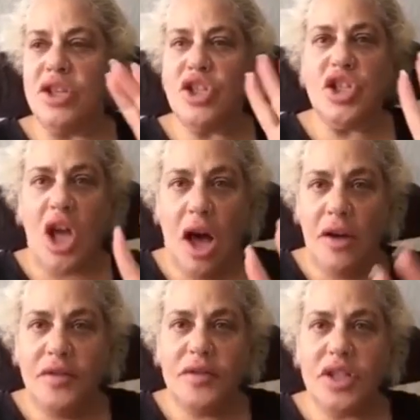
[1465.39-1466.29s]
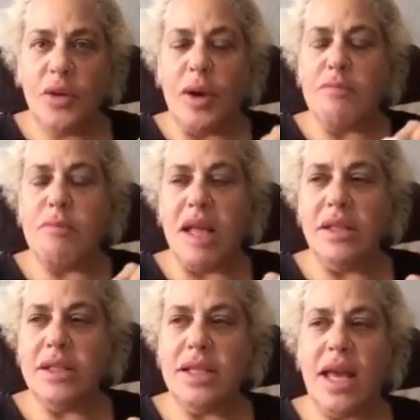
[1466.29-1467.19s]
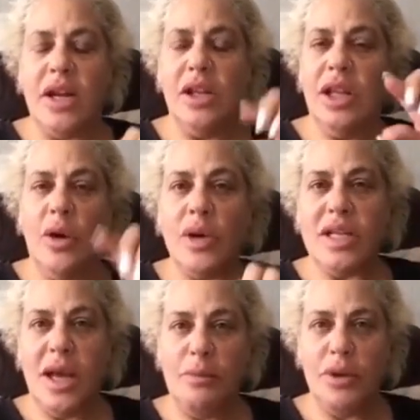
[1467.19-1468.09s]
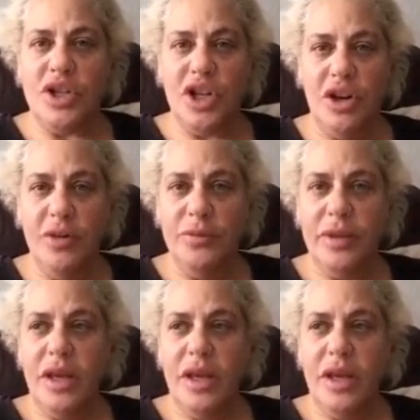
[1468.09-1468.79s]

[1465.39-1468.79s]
soft, so it melts at a lower temperature.